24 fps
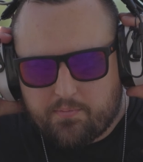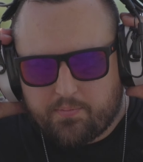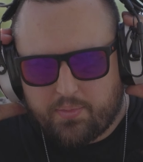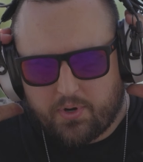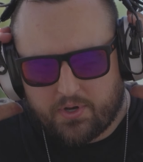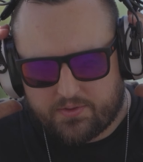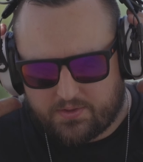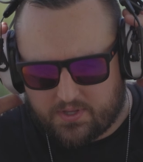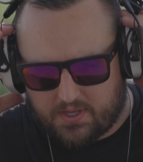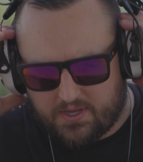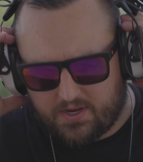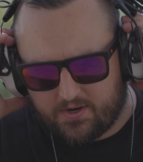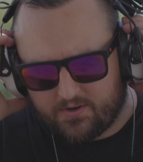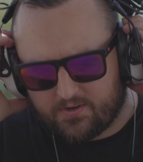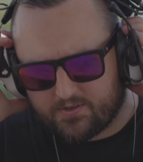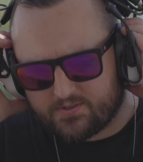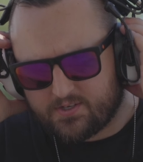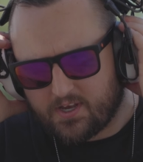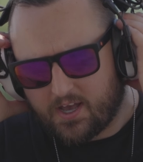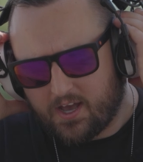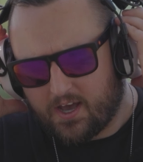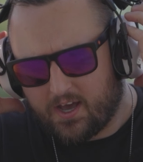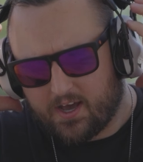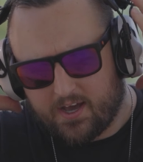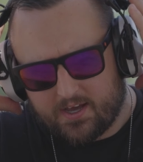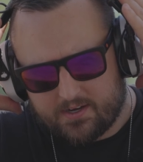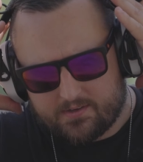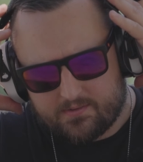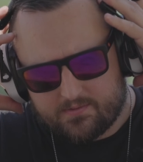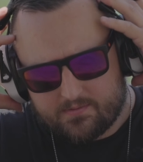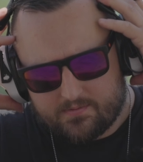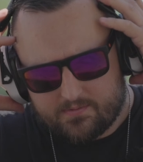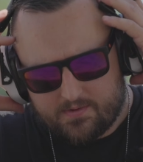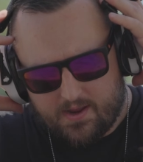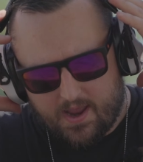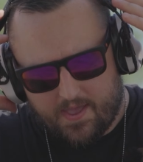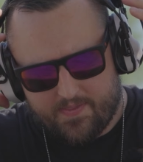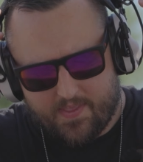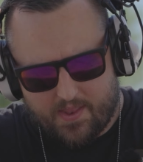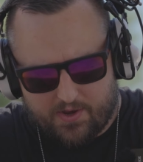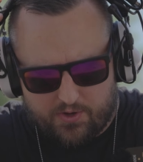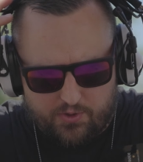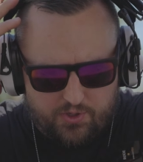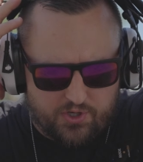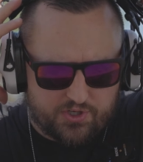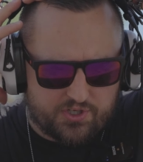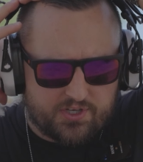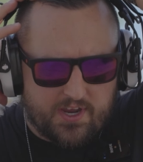put the ears on, and then
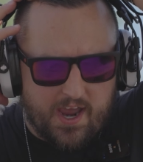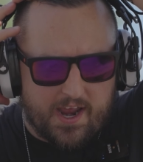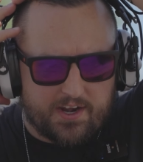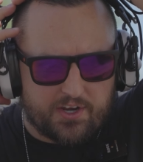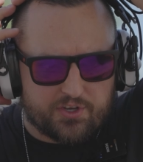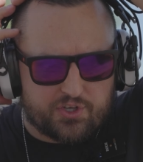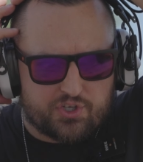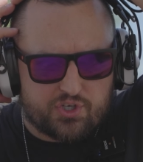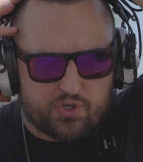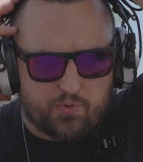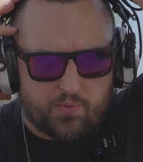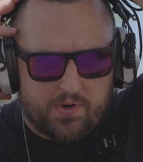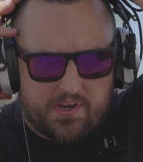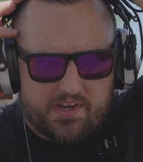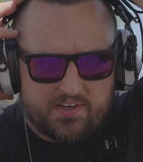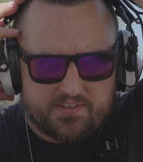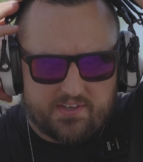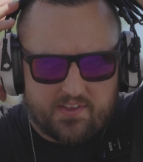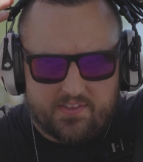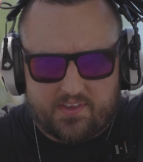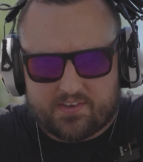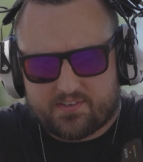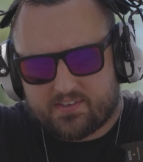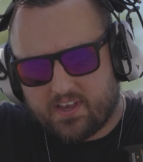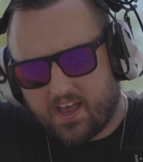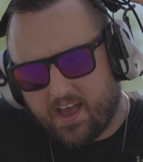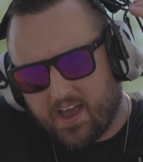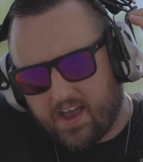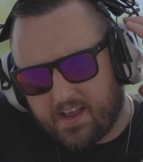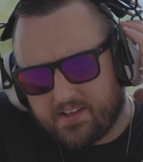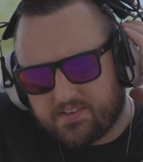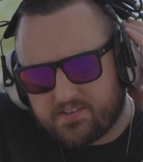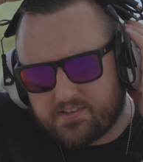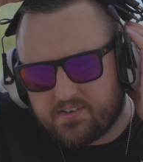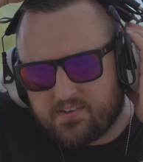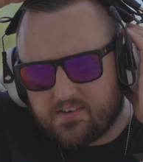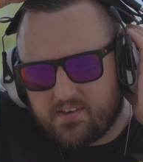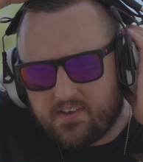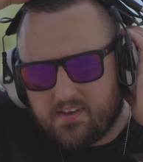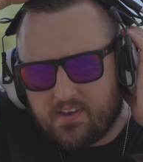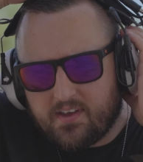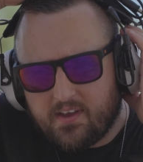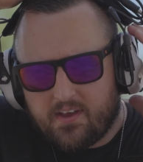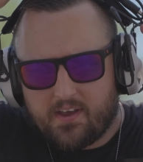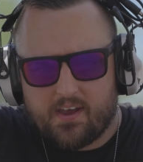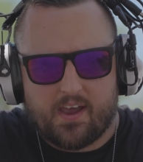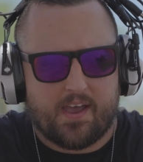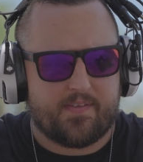you just kind of squeeze on the sides
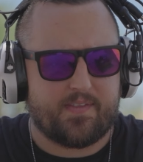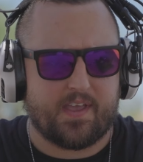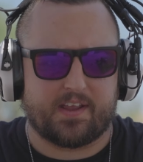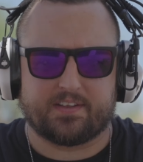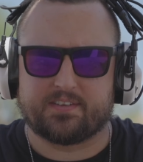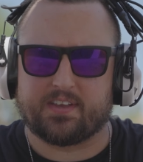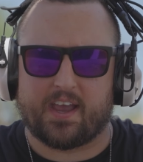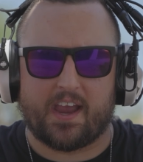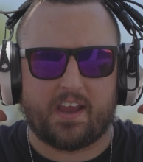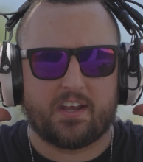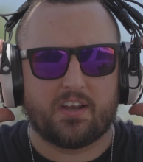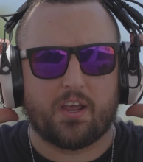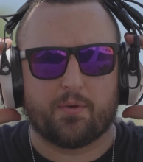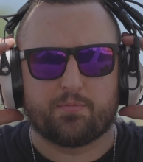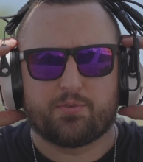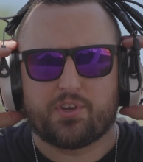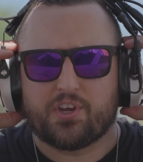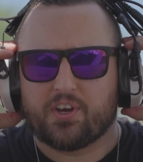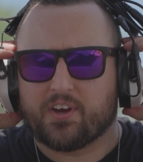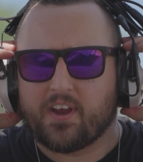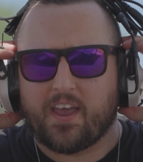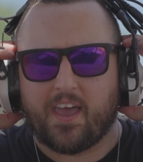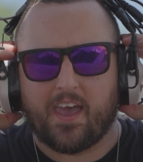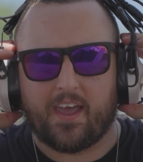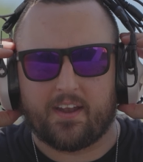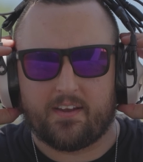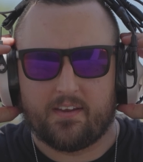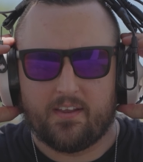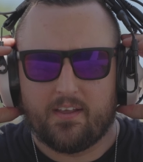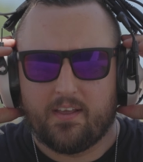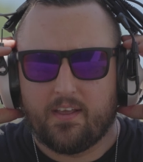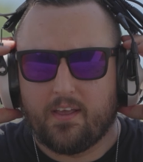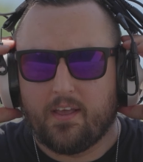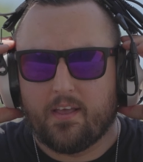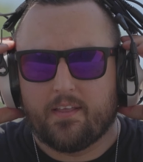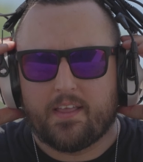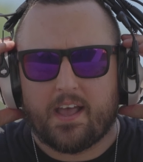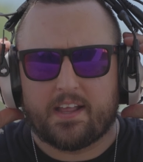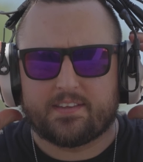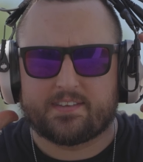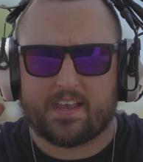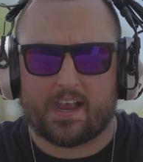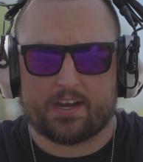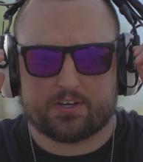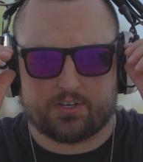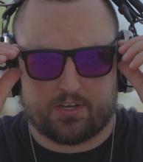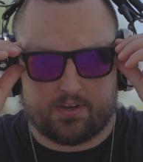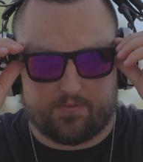and they tighten up to your head.
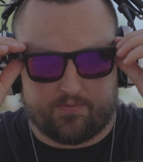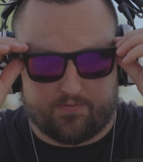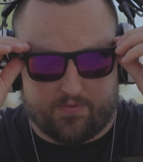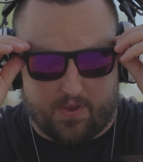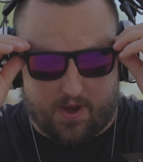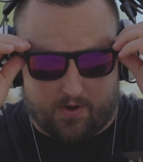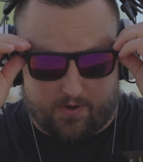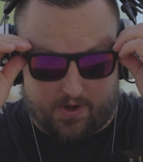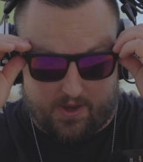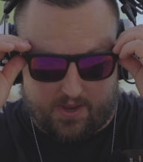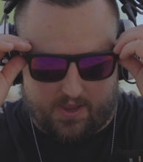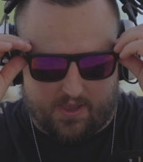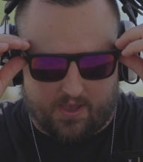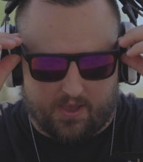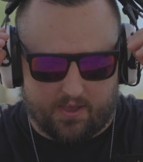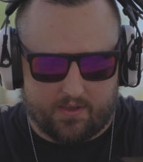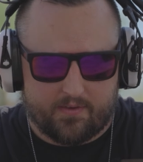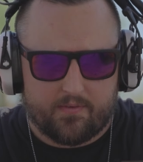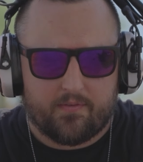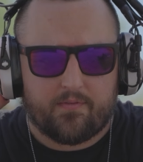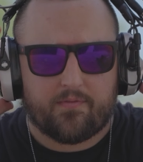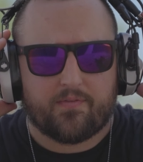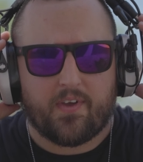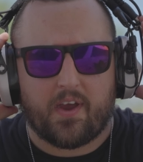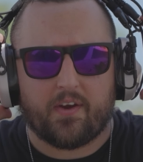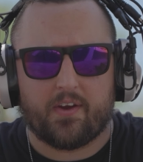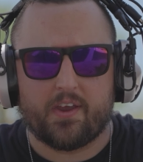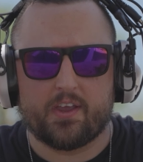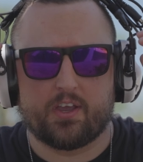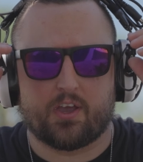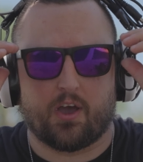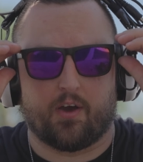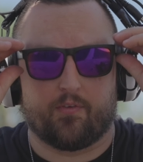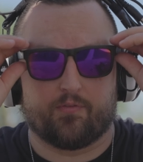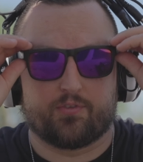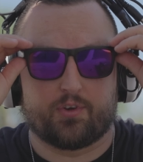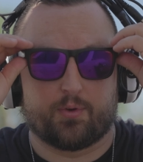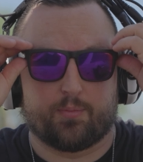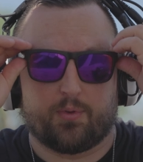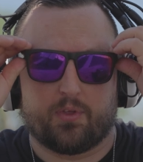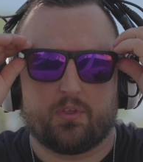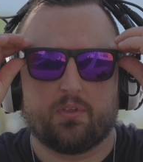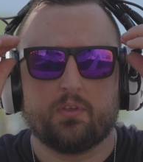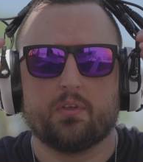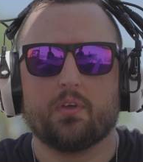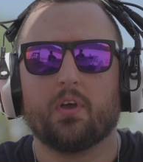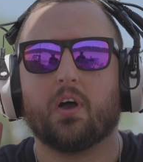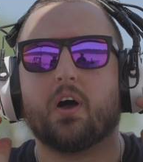That's actually very, very
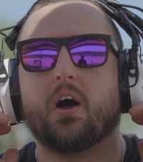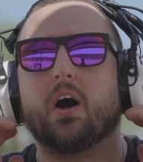comfortable.